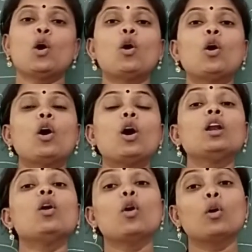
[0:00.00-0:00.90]
all
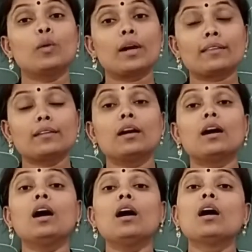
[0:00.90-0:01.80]
over
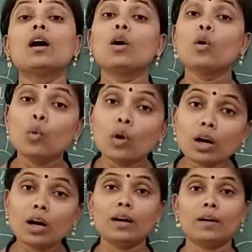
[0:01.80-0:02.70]
the
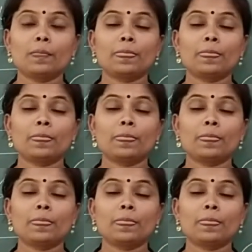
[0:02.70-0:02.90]
world.